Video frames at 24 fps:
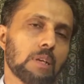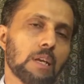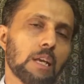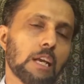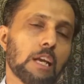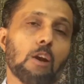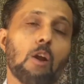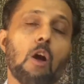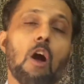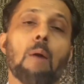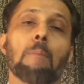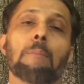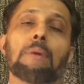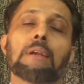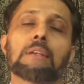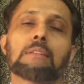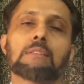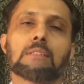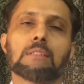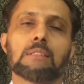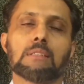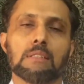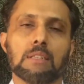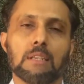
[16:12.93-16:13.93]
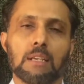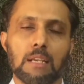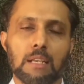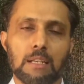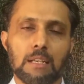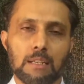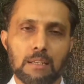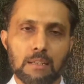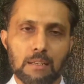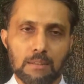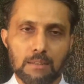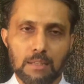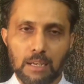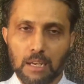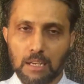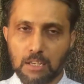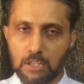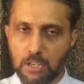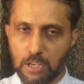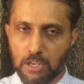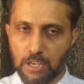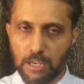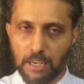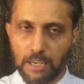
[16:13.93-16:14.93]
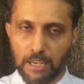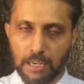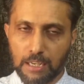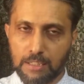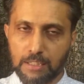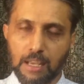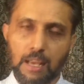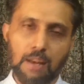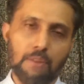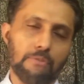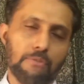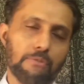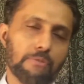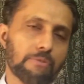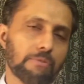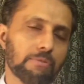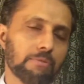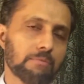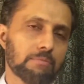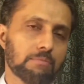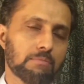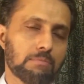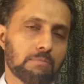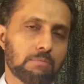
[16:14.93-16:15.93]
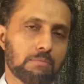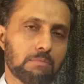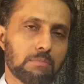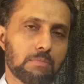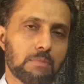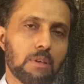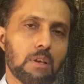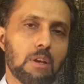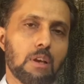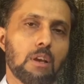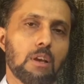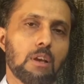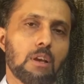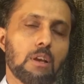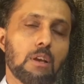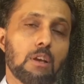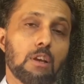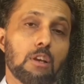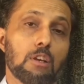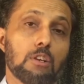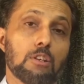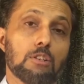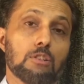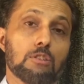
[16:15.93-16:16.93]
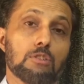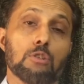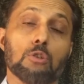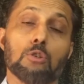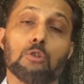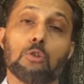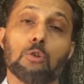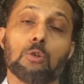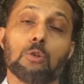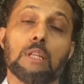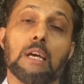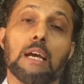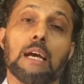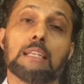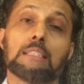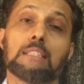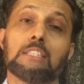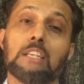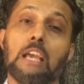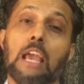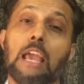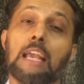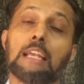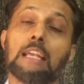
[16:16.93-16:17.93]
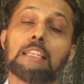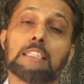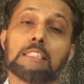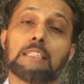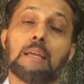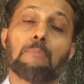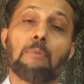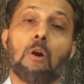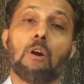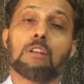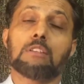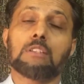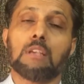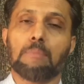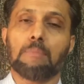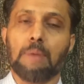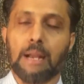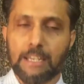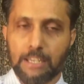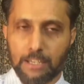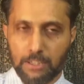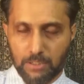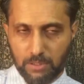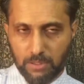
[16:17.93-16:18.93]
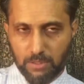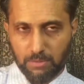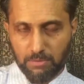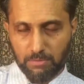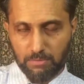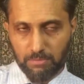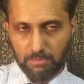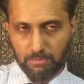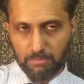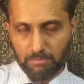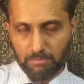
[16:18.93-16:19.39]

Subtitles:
economics in the country itself due to the change in the policy matters.